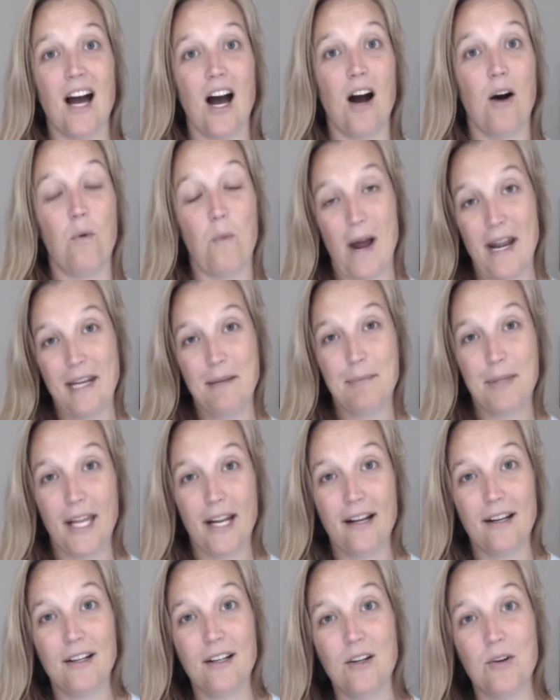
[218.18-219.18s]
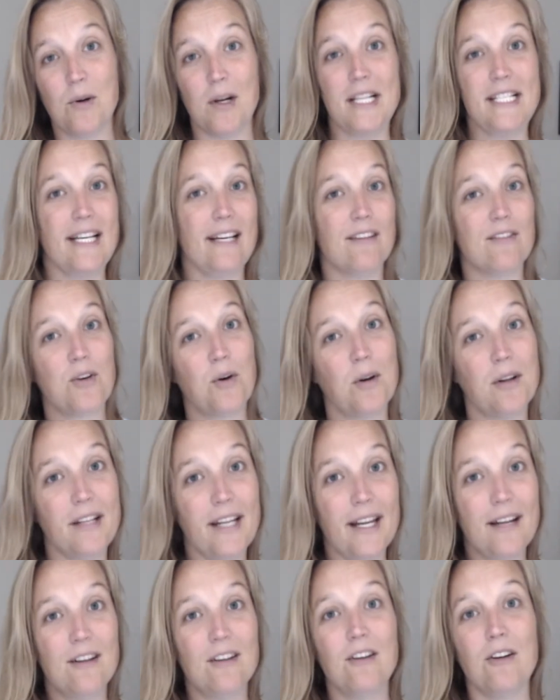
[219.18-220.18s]
a wedding planner or a day of
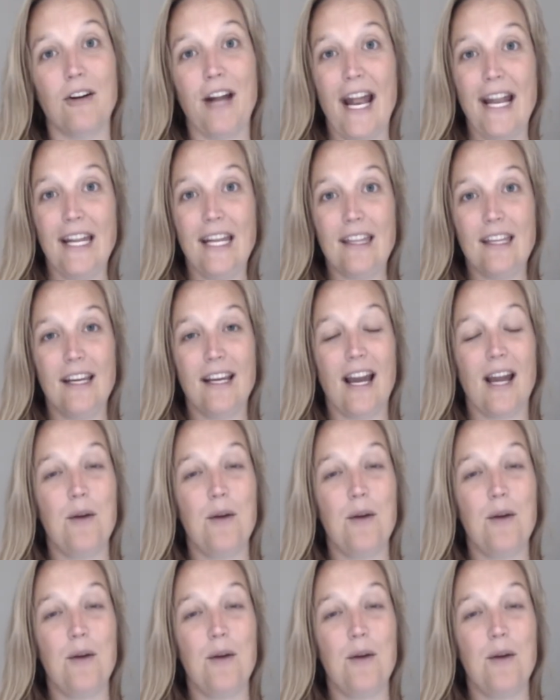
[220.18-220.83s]
coordinator or anything,